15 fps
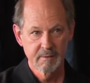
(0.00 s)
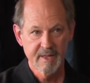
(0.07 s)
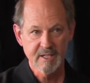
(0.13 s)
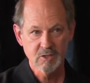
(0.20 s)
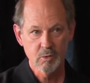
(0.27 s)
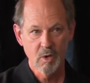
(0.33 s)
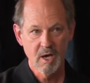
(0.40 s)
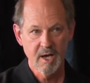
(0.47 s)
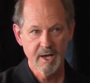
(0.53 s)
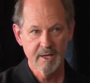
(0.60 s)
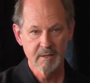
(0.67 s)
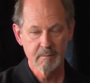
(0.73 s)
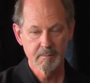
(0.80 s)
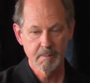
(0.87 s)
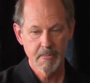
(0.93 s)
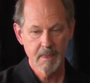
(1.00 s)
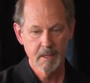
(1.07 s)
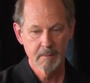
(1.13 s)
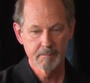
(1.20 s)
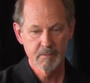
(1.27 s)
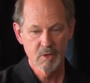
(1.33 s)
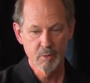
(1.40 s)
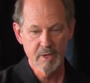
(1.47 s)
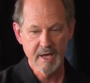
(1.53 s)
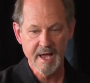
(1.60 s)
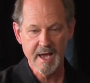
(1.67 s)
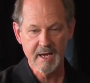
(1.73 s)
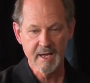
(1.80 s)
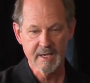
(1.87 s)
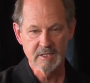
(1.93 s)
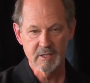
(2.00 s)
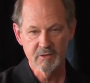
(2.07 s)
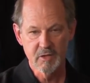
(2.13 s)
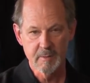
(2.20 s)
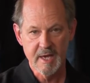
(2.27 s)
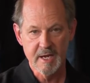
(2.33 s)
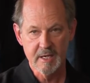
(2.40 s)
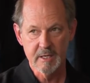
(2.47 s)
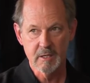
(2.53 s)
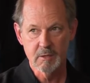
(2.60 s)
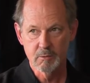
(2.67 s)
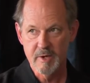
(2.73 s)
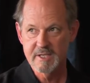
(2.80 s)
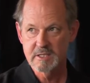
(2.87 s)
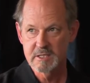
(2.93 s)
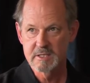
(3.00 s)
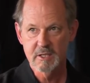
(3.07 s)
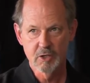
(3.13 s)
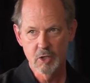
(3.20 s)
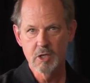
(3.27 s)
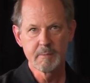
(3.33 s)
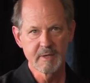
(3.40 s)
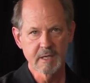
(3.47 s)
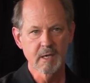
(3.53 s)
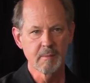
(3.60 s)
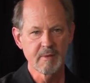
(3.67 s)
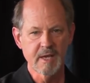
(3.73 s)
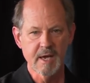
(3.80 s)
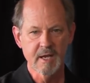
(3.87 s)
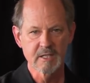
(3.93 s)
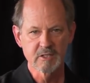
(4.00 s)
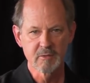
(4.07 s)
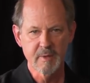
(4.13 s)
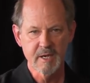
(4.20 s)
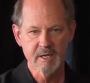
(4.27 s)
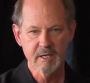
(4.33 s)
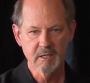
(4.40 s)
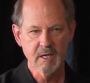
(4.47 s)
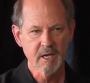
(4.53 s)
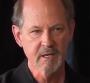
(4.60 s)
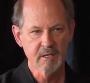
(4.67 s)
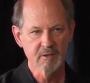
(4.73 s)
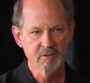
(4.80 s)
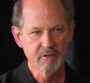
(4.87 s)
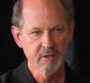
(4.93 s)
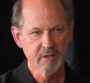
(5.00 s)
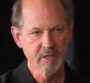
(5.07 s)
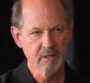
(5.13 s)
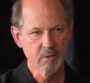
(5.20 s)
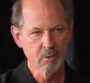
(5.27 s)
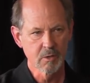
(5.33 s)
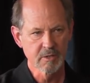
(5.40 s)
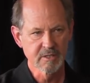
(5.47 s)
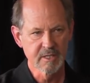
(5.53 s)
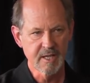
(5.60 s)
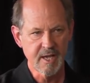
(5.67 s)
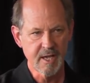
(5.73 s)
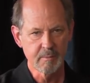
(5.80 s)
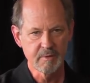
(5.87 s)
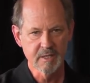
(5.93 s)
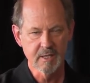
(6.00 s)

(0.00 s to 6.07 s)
That's why the real allies of humanity, or races that could become the allies of humanity, are not interfering in the world today,